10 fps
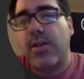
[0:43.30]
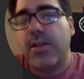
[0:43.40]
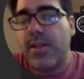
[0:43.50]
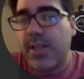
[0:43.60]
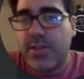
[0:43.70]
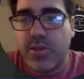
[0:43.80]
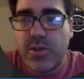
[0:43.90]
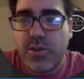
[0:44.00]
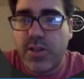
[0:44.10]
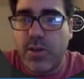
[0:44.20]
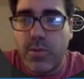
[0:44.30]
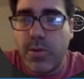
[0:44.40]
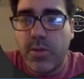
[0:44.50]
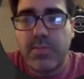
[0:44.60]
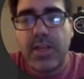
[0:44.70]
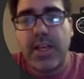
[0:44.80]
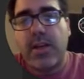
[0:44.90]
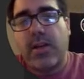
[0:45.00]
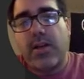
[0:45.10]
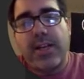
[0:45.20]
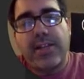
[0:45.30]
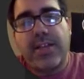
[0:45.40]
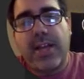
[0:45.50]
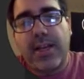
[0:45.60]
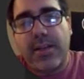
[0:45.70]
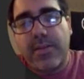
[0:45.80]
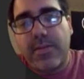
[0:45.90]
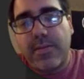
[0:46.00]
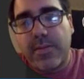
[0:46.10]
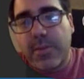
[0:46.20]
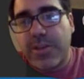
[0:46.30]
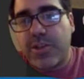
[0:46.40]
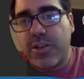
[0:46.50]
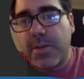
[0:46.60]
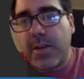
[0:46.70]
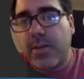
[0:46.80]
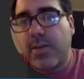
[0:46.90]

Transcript: That's just a normal link tag from HTML.